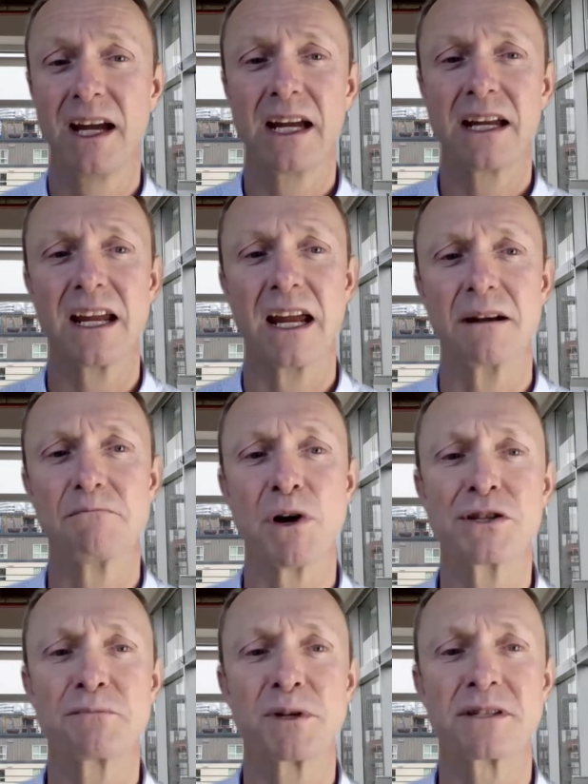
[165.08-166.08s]
Yet
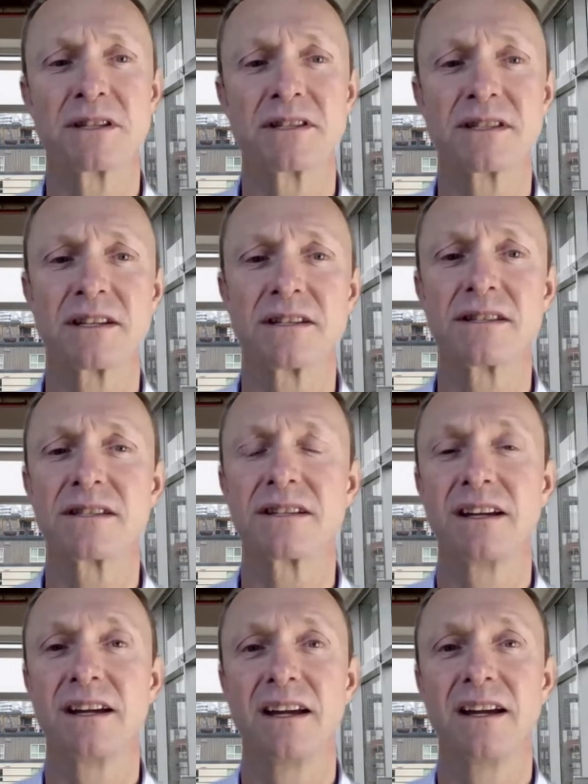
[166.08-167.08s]
most businesses
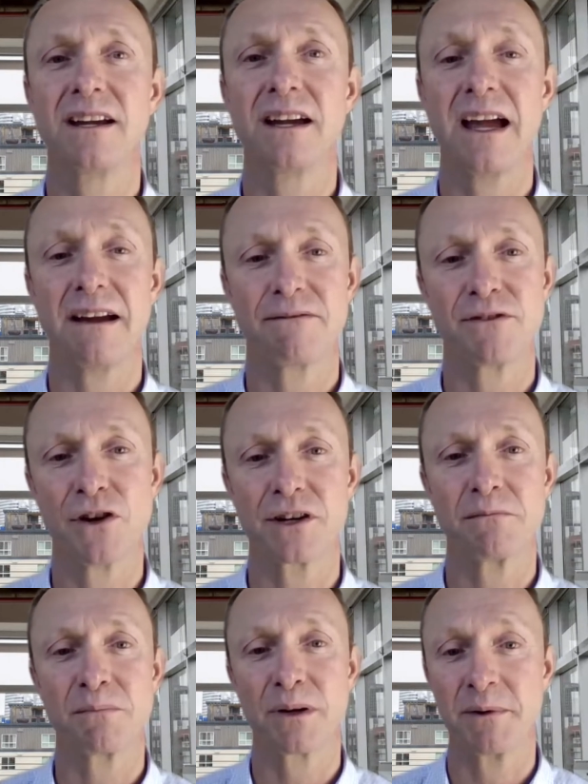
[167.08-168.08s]
have not
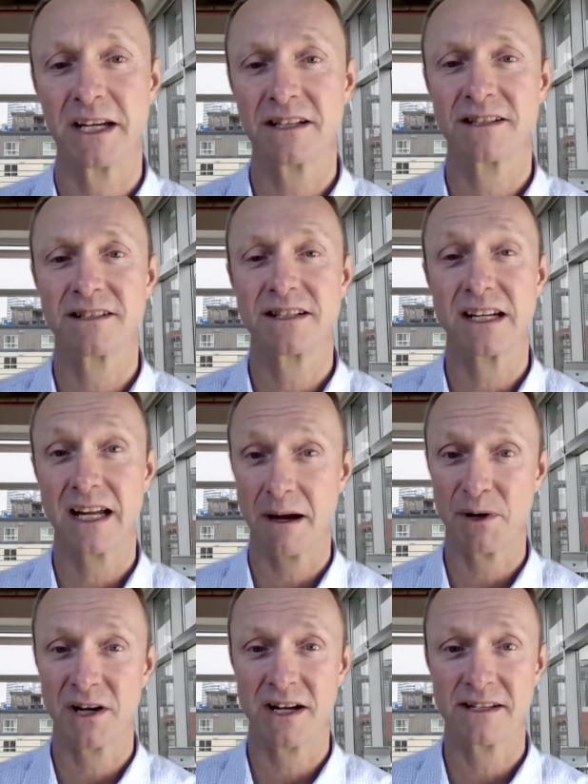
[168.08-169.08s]
implemented
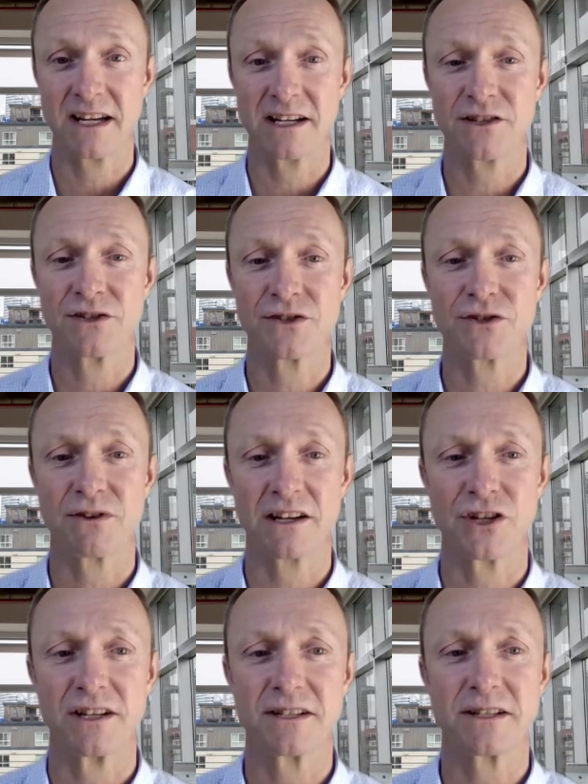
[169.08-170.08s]
decarbonisation
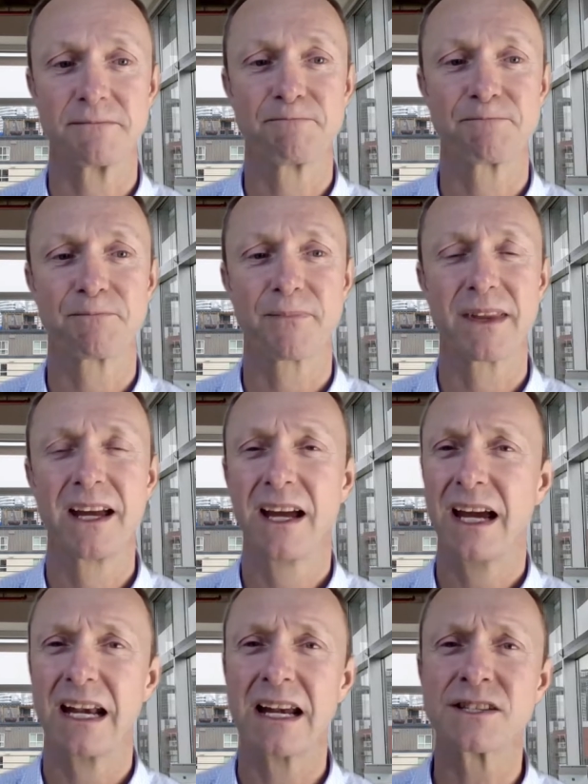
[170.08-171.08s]
strategies.
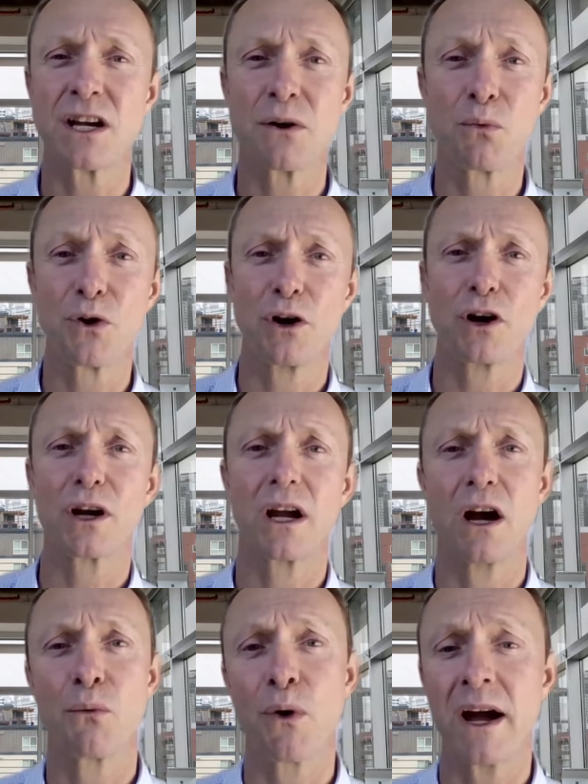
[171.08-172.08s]
And as I work
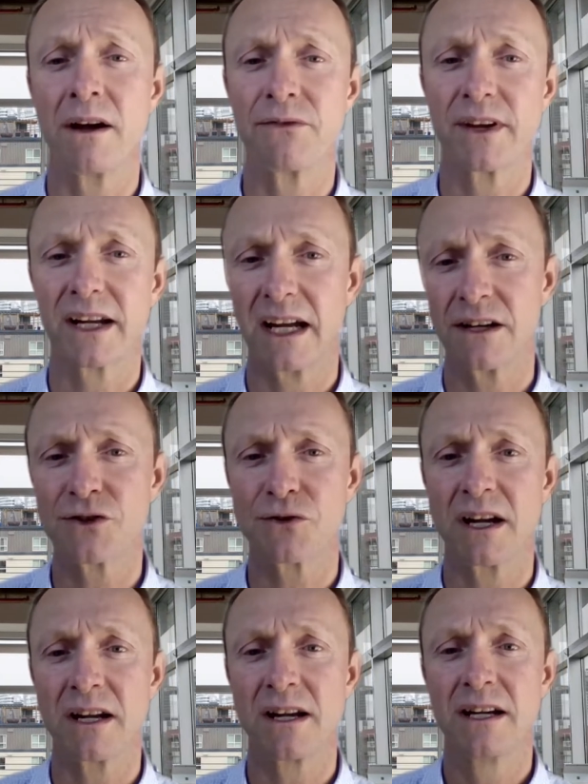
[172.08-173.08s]
around the
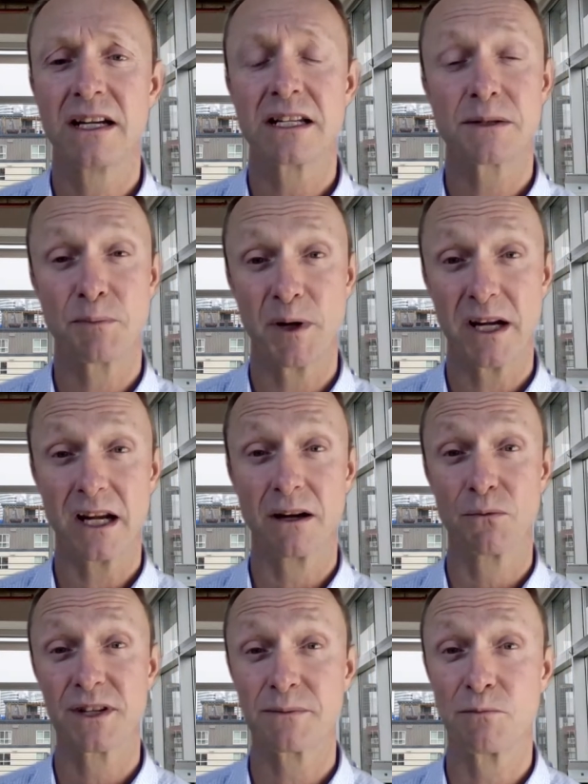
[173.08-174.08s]
country speaking
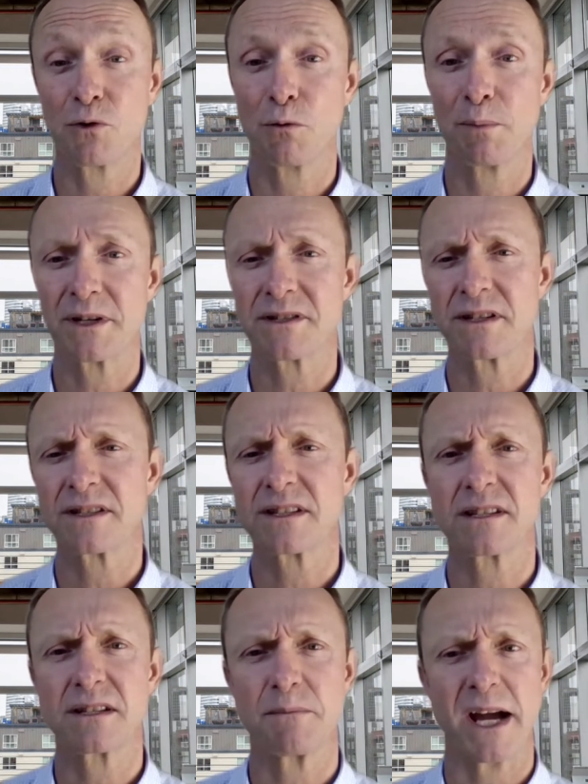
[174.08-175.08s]
with small
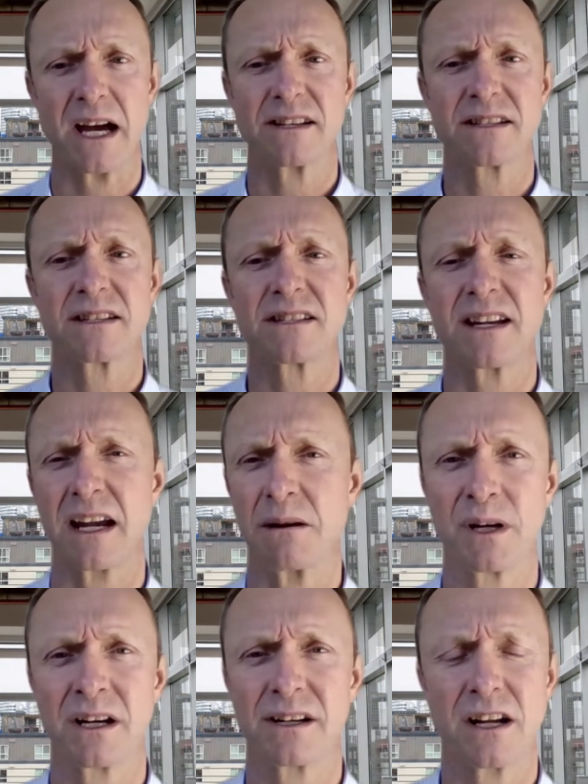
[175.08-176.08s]
businesses about
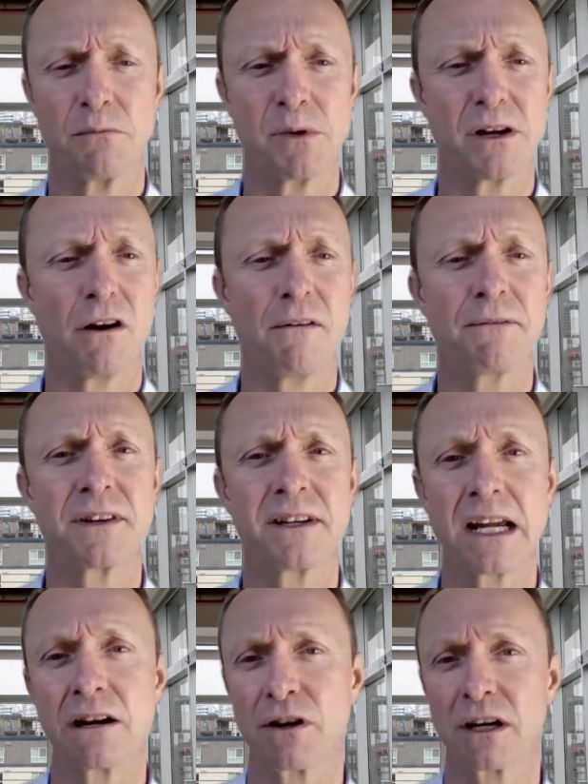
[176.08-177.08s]
sustainability, I'm often
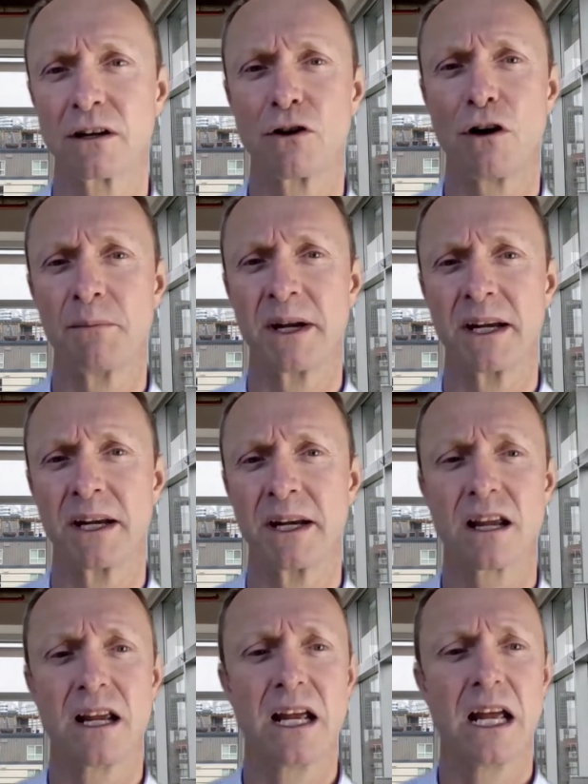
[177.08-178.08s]
hearing comments,